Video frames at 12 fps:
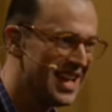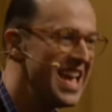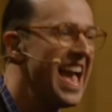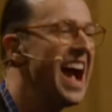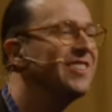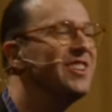
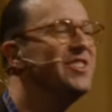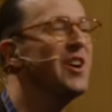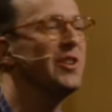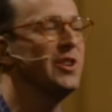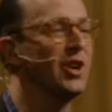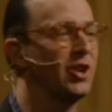How do you know
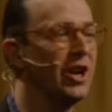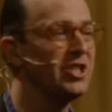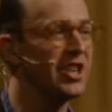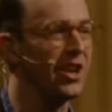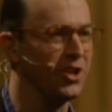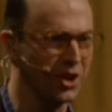you're a
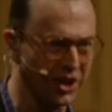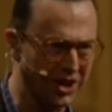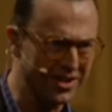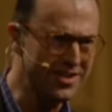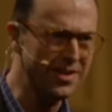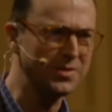Christian? You're a
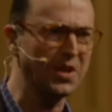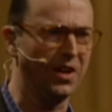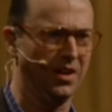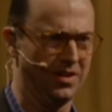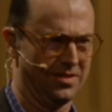good newser.